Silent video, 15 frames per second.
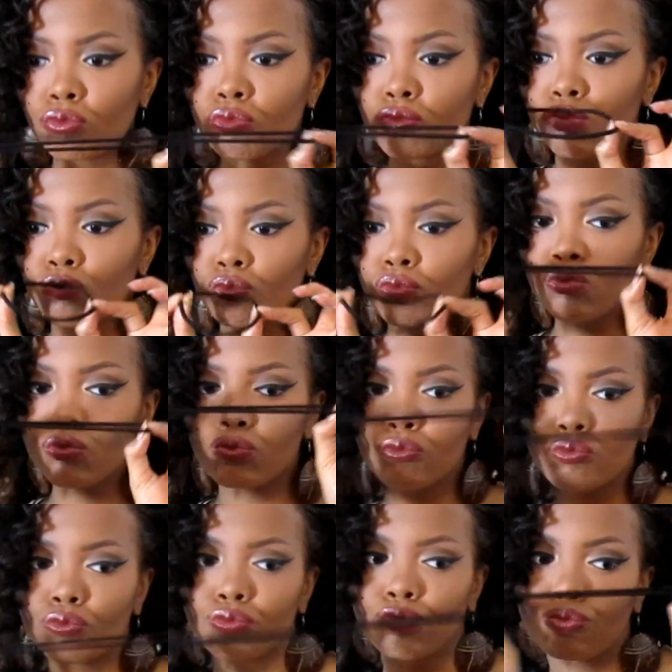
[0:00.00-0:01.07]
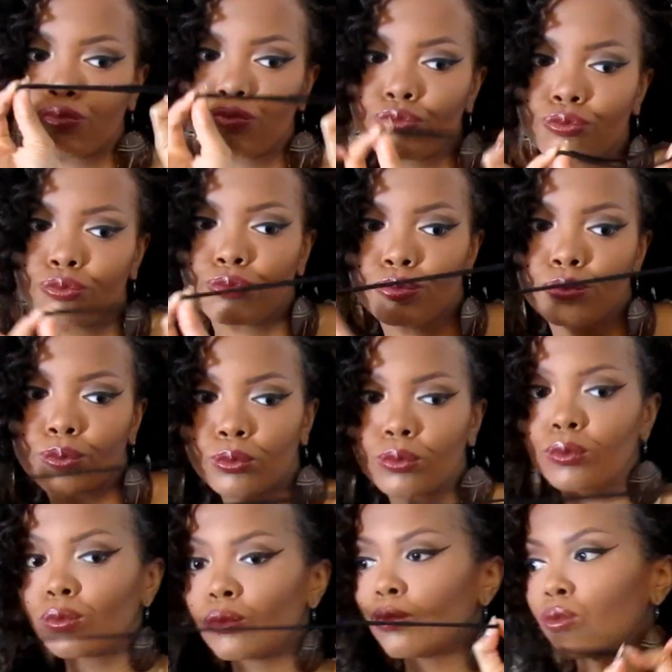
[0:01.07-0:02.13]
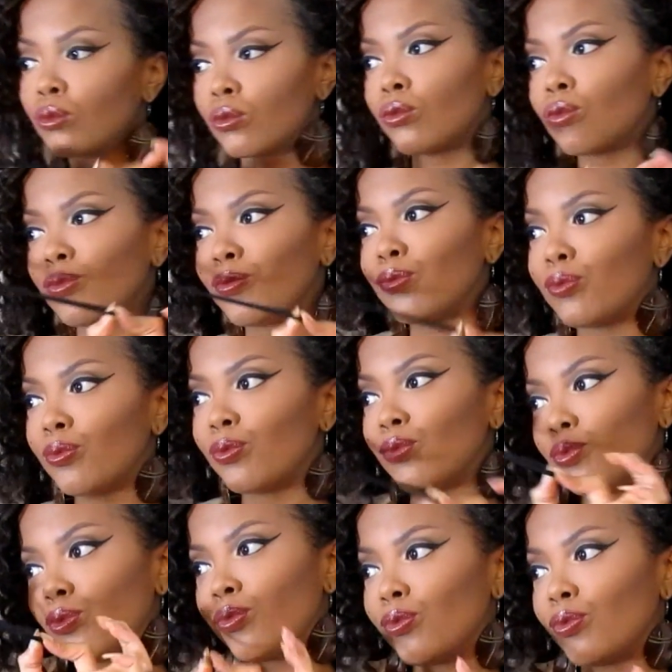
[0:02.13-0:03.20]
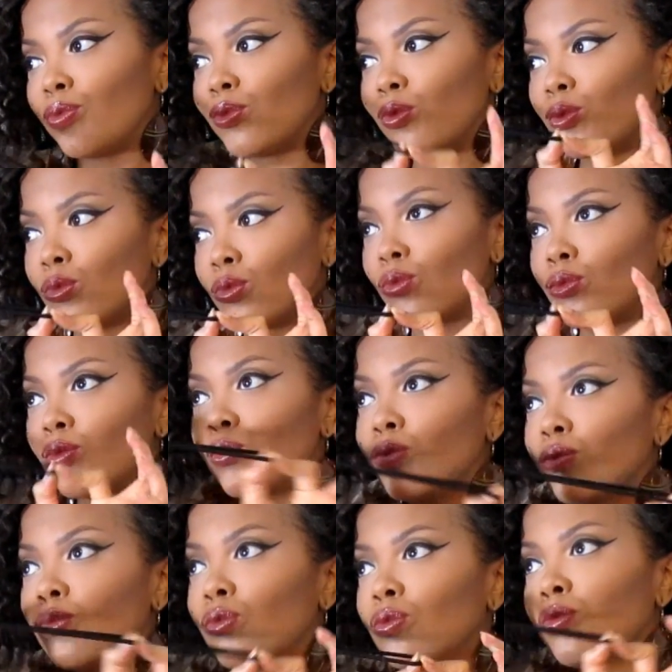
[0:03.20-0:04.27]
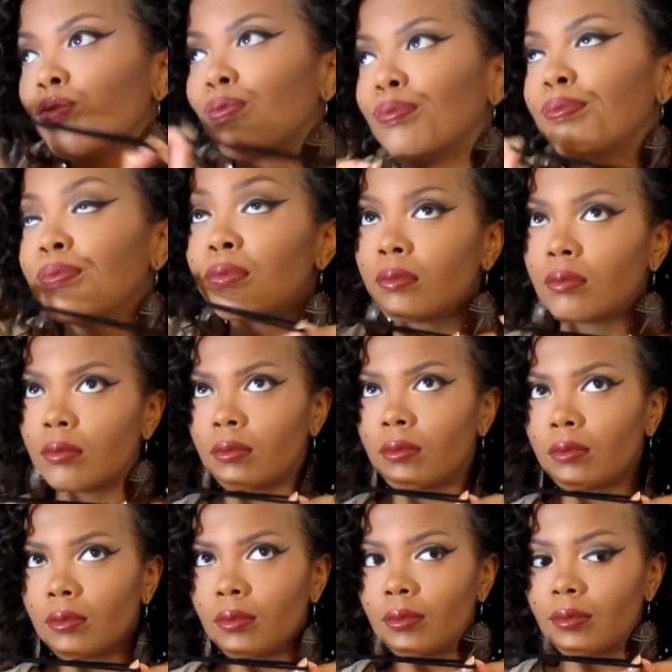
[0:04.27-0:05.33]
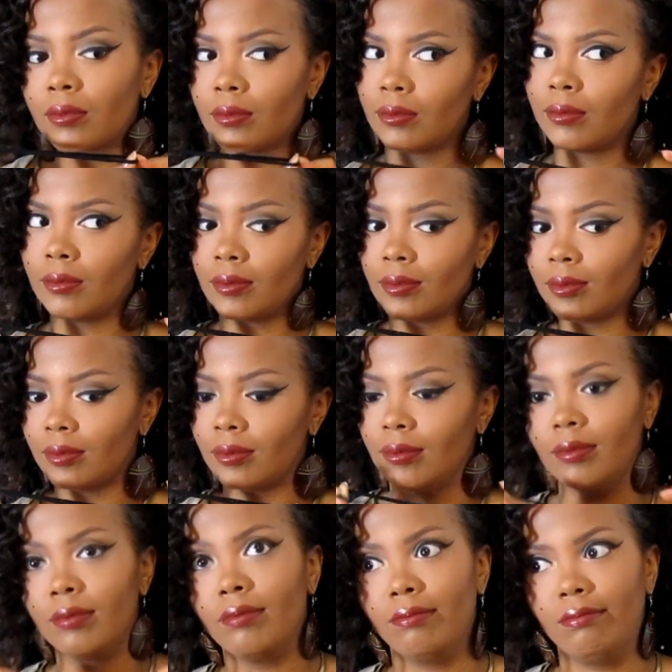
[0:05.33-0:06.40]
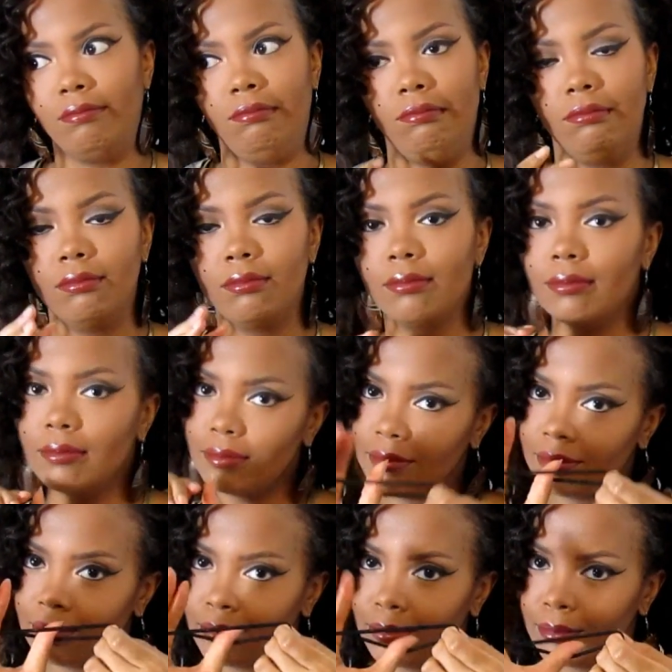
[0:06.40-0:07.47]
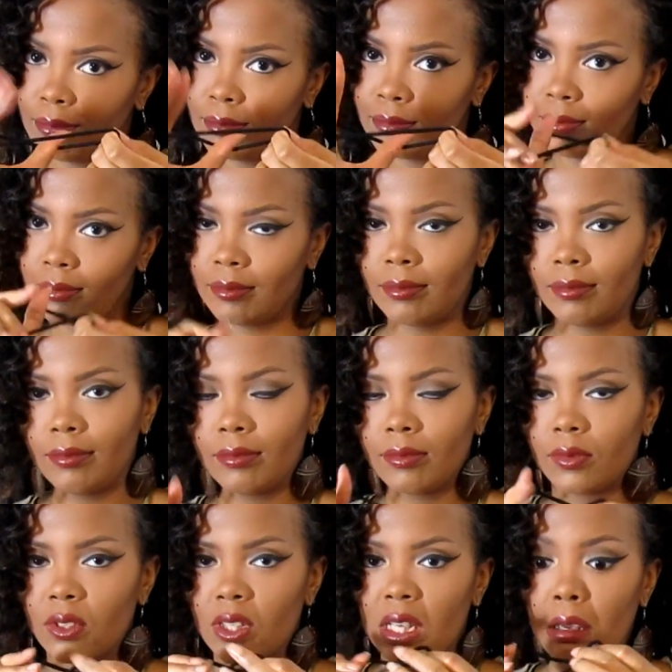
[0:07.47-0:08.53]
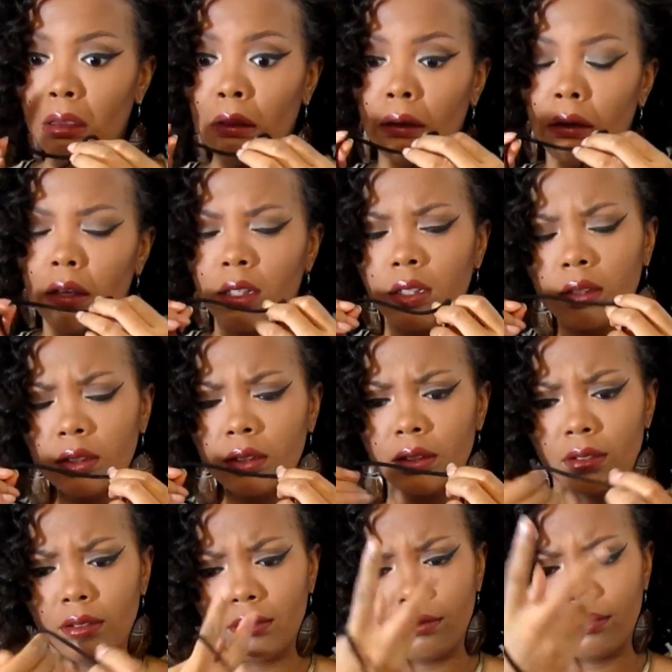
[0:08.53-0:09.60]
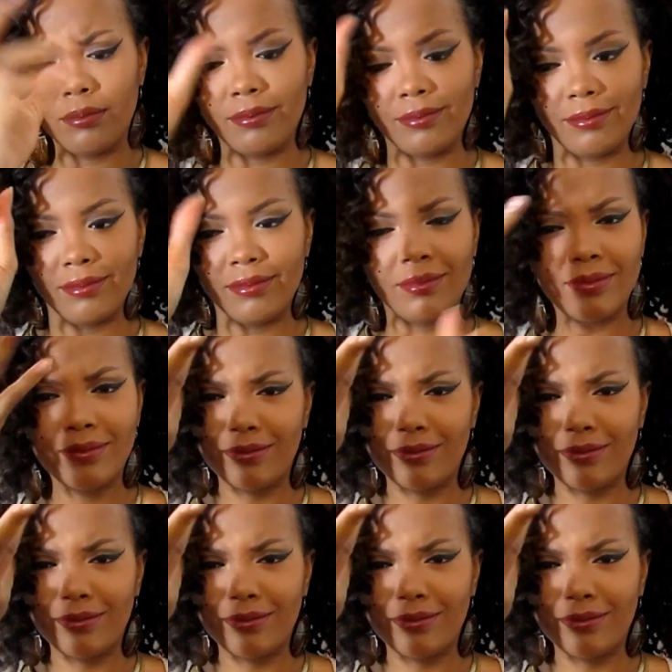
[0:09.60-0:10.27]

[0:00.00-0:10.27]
we make shortcuts. Now, I'm going to take this scrunchie. It's super big. I know, but I'm just going to put it on my wrist or maybe my arm